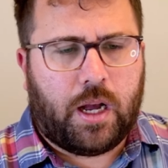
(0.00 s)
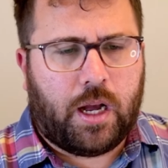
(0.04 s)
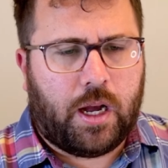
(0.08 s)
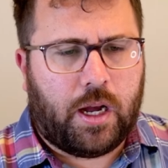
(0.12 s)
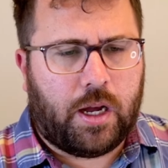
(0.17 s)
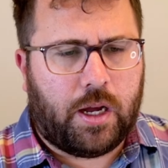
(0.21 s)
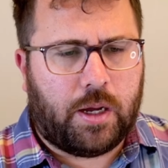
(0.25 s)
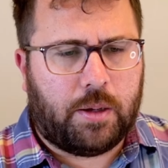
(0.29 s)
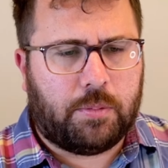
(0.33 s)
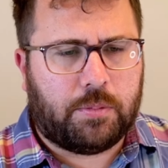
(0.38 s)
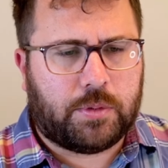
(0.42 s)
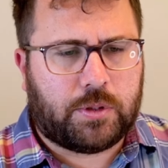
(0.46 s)

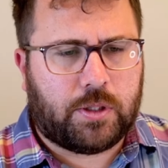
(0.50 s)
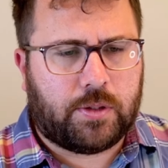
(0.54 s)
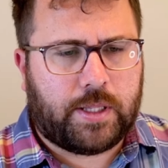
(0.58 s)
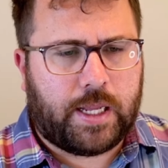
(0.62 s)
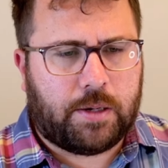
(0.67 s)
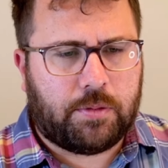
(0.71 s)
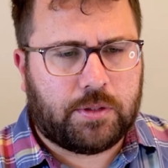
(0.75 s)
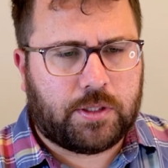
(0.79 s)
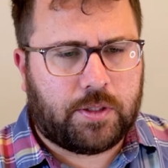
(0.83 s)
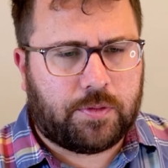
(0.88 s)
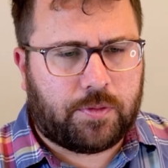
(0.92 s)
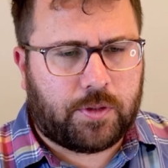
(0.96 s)
Um, so
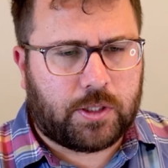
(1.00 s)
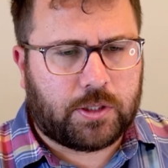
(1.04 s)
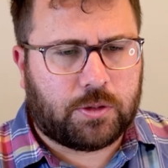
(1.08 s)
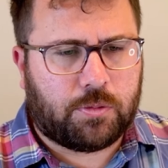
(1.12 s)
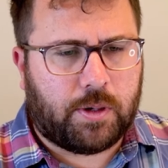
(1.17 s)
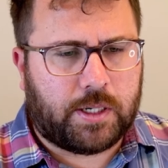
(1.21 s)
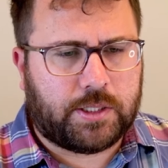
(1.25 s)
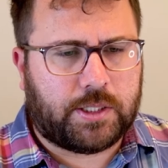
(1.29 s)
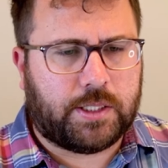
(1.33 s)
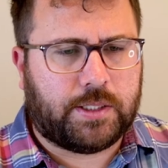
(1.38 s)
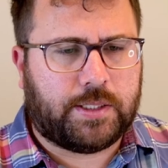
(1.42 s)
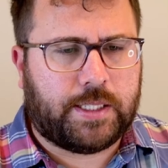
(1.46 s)
that was the first
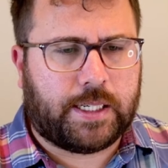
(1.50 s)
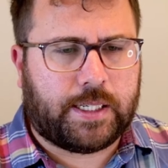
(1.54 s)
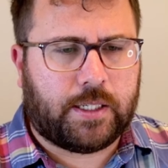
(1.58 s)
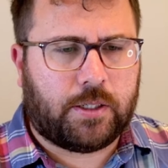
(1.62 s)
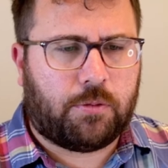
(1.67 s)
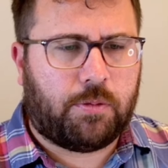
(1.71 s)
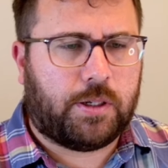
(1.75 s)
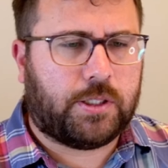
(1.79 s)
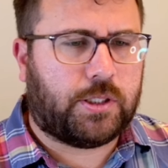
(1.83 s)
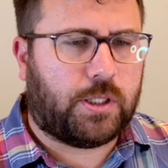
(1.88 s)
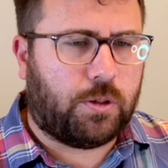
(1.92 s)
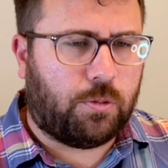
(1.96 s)
question.
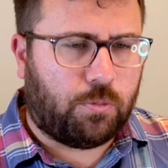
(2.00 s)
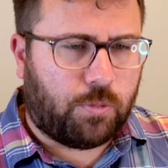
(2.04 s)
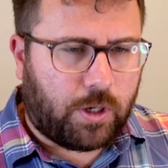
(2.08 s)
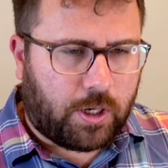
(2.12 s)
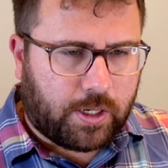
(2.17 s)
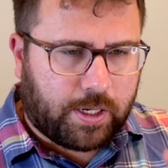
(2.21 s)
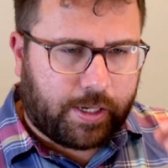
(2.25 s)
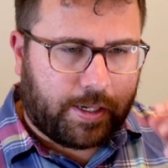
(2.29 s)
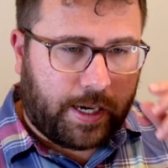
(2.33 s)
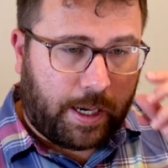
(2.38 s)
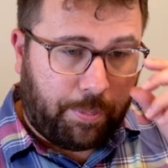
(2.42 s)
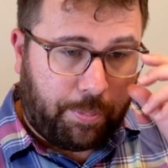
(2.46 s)
Second question,
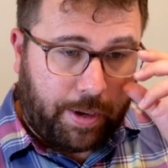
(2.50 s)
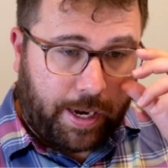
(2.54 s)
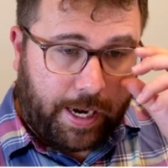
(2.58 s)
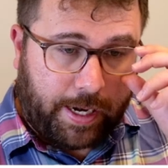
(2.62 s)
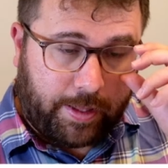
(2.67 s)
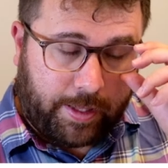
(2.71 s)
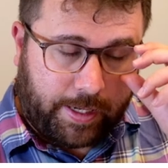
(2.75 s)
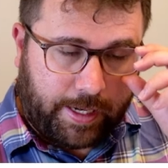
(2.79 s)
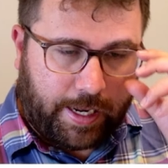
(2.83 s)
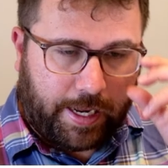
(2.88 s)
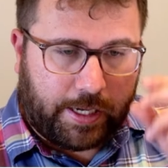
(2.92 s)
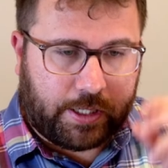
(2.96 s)
where can I
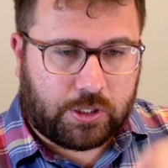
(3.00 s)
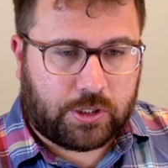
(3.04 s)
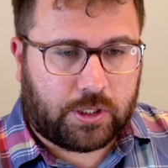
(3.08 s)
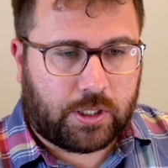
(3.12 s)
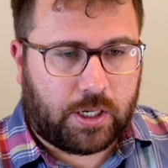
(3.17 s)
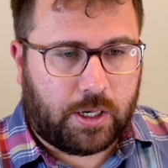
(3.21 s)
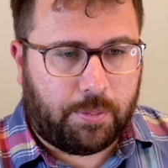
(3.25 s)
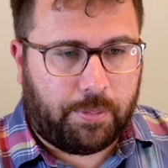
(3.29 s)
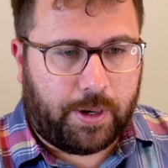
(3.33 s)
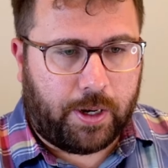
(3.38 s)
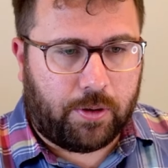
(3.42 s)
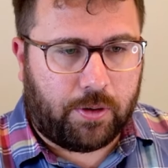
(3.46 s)
pay the
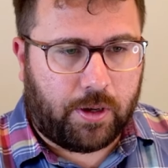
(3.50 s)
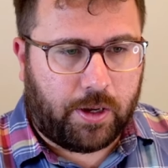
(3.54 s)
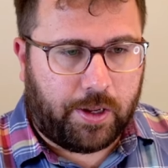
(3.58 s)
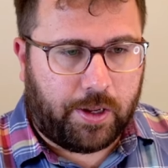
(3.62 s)
extra amount